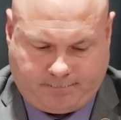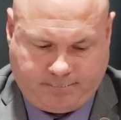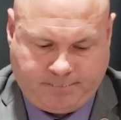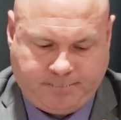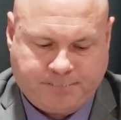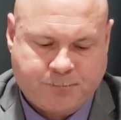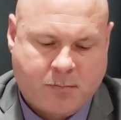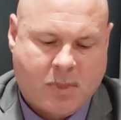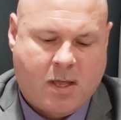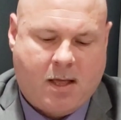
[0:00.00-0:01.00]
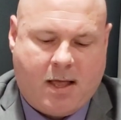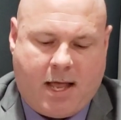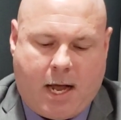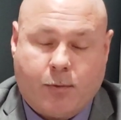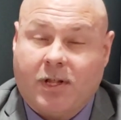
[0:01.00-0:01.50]

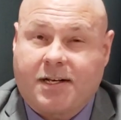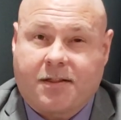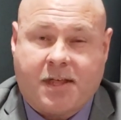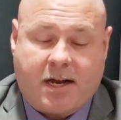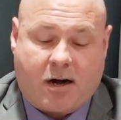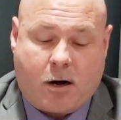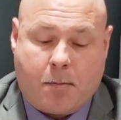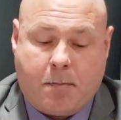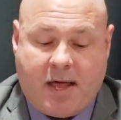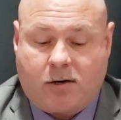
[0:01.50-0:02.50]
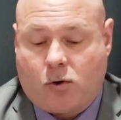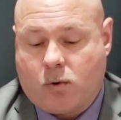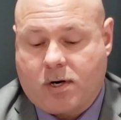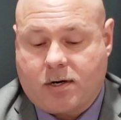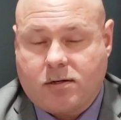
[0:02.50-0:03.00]
I would like to thank our medical
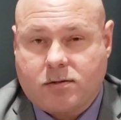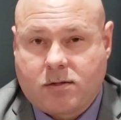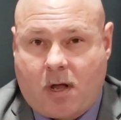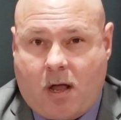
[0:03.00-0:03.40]
workers,